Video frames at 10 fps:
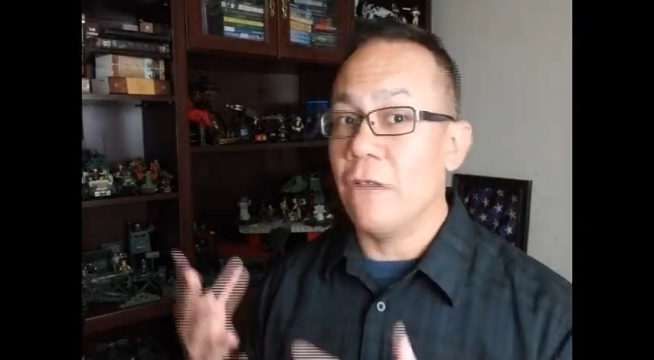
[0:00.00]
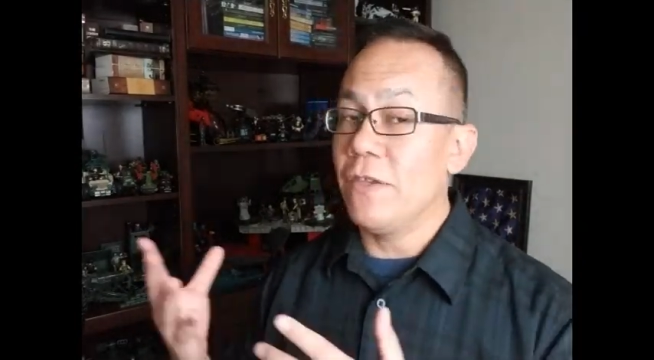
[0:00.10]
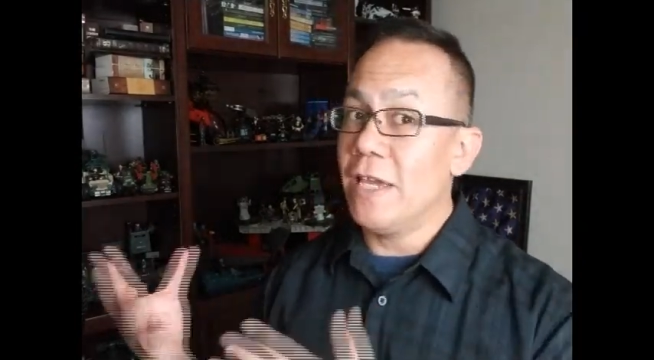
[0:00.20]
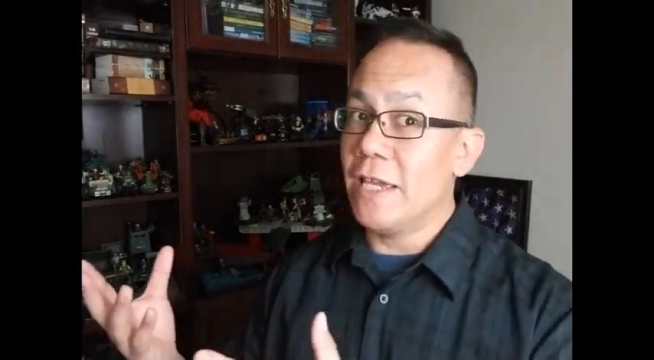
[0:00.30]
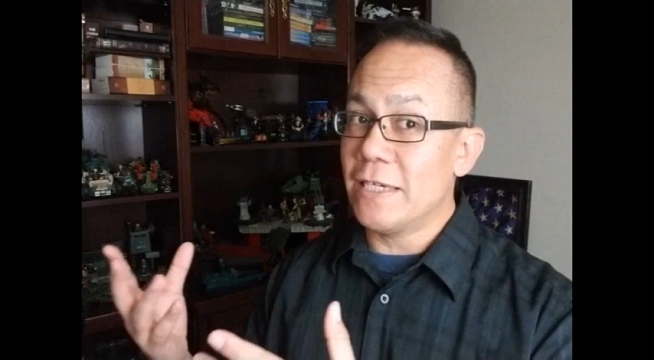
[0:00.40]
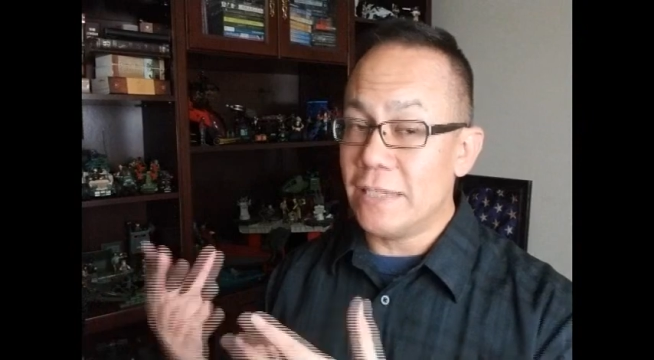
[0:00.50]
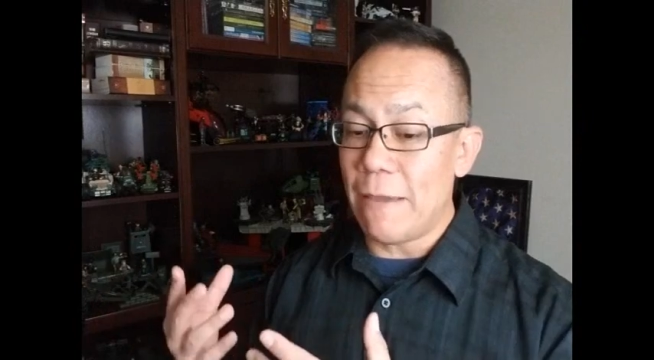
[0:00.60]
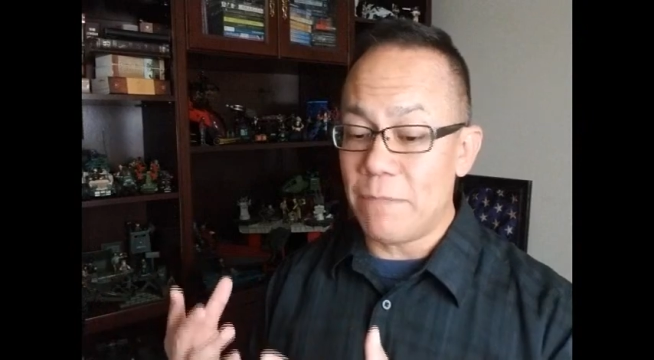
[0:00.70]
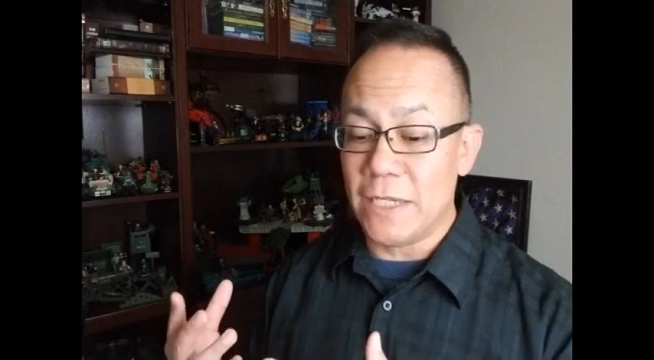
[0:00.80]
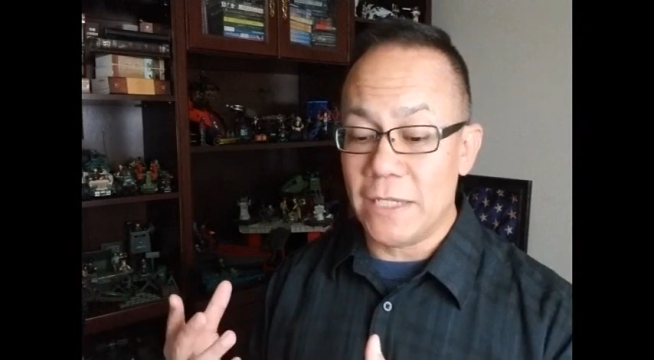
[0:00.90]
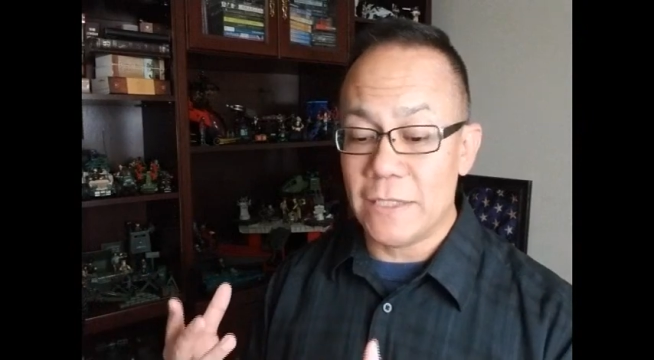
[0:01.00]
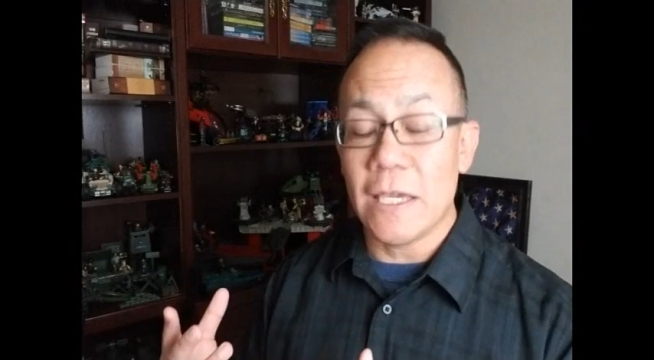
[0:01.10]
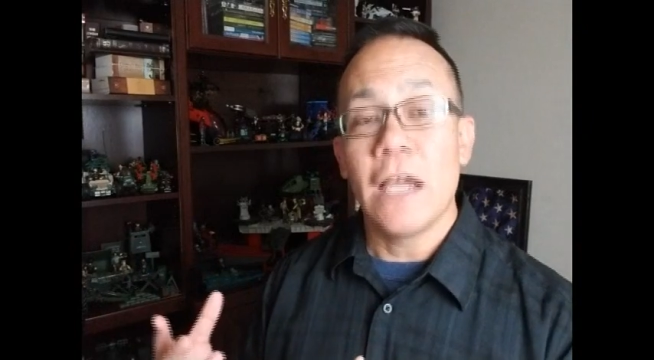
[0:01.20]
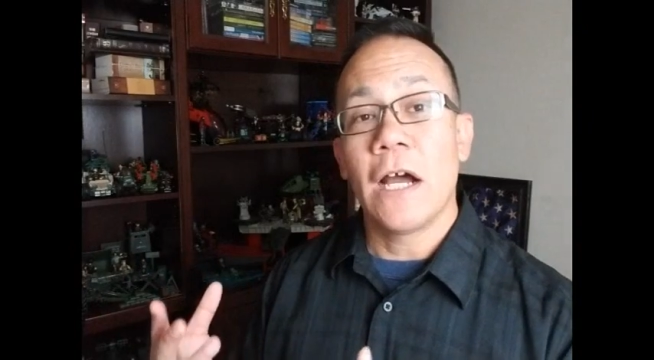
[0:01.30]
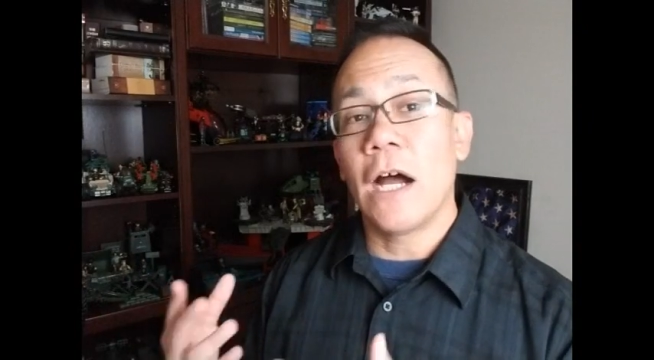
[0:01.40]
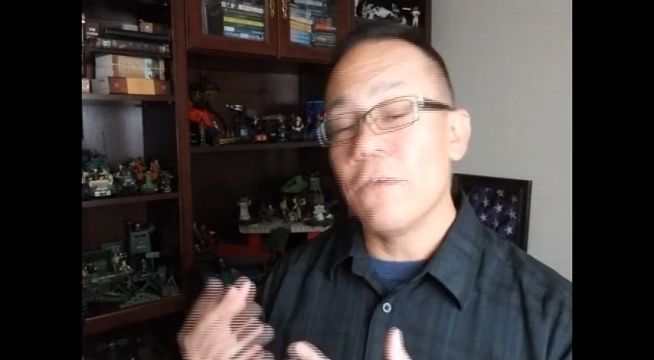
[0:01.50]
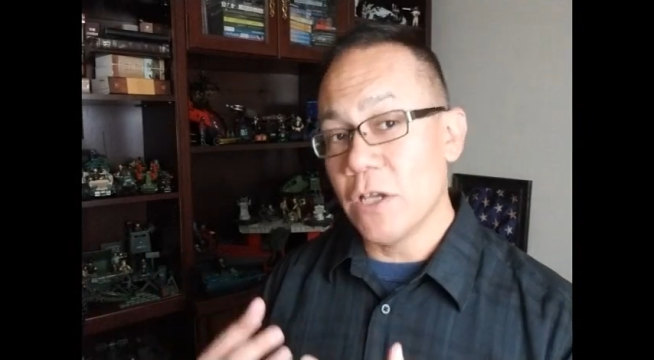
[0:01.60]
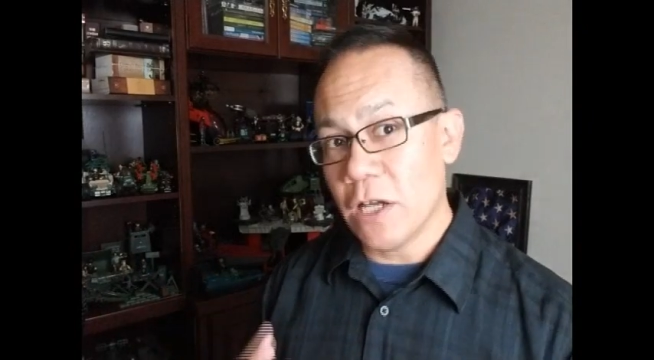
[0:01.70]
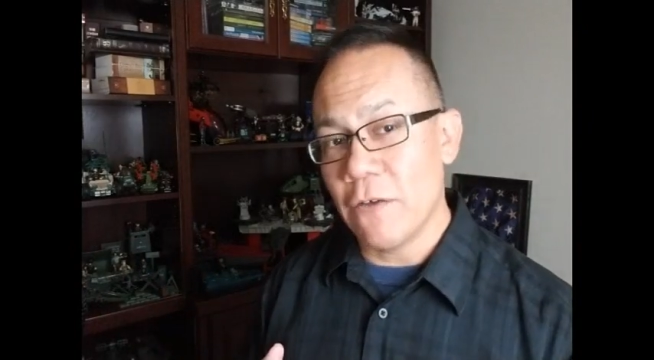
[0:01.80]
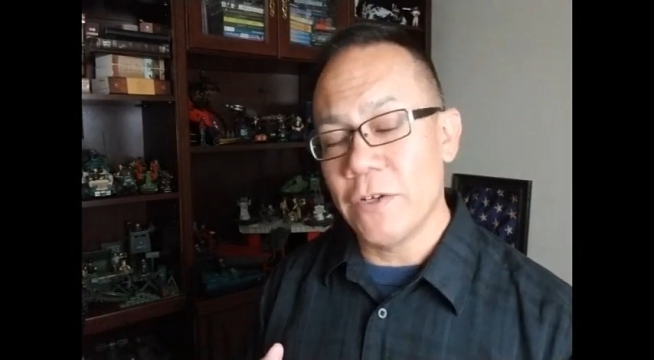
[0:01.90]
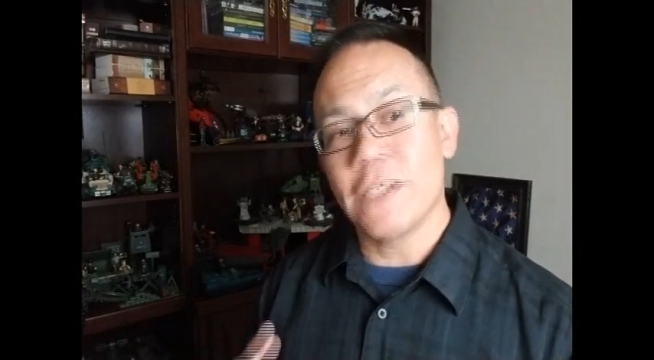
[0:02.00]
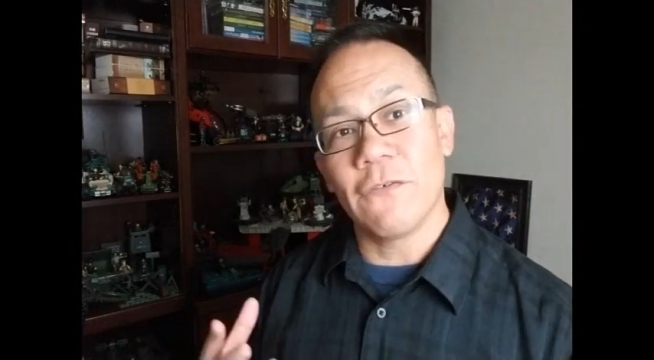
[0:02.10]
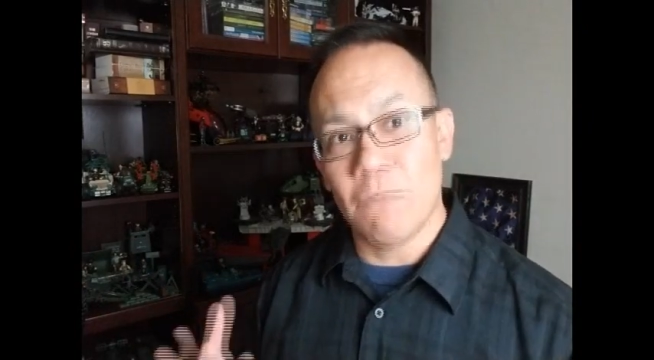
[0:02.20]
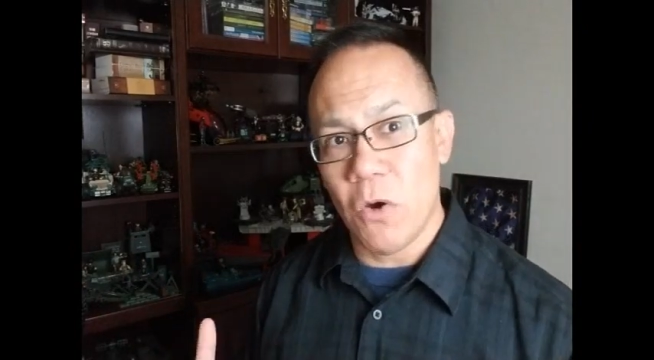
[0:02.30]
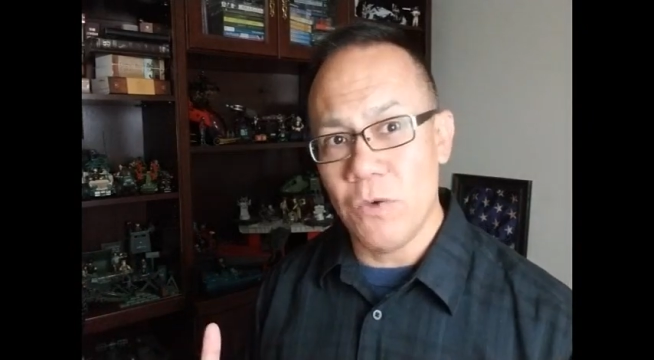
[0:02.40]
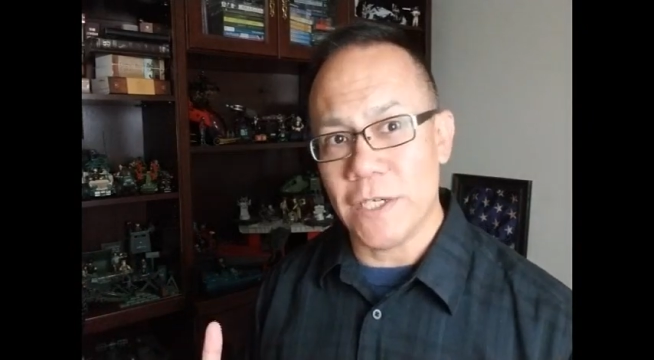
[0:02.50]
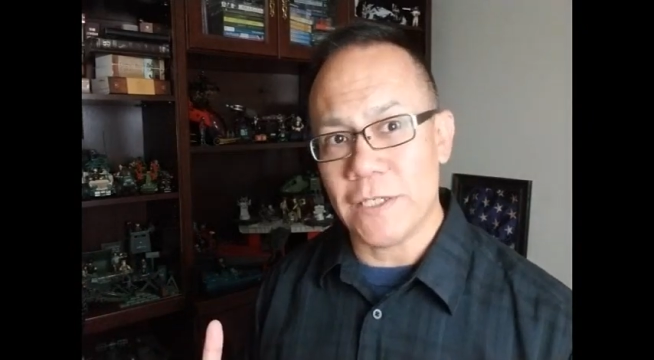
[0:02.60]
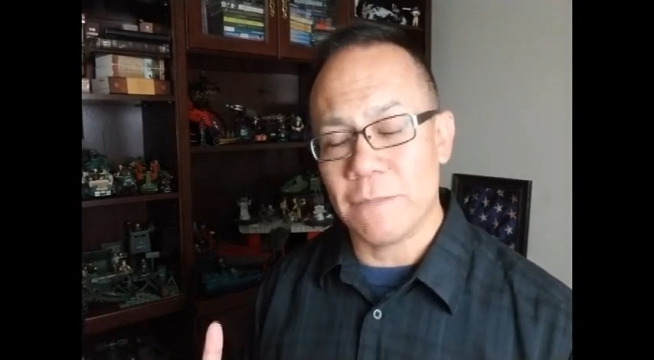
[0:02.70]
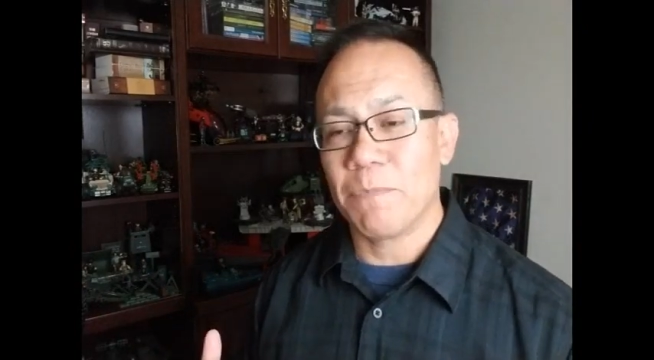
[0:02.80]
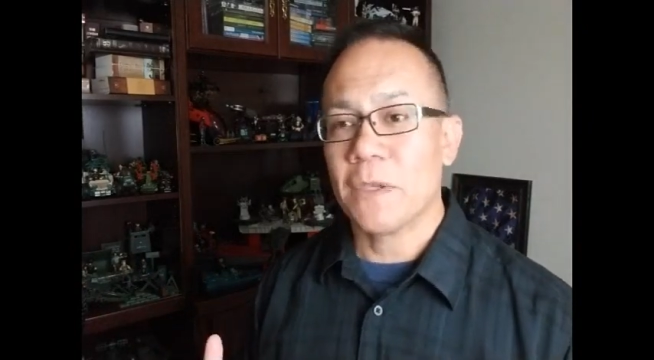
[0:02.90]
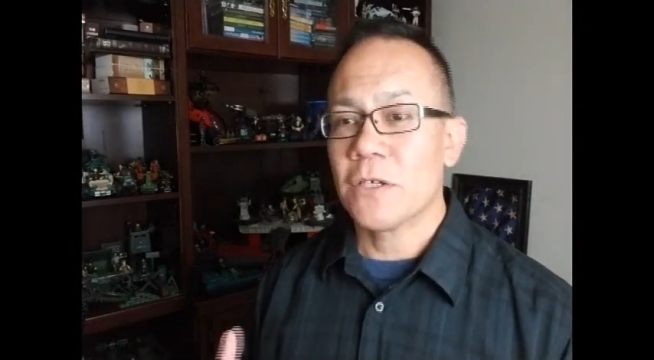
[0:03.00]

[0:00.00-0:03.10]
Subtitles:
of the acceptance of the covenant of Moses.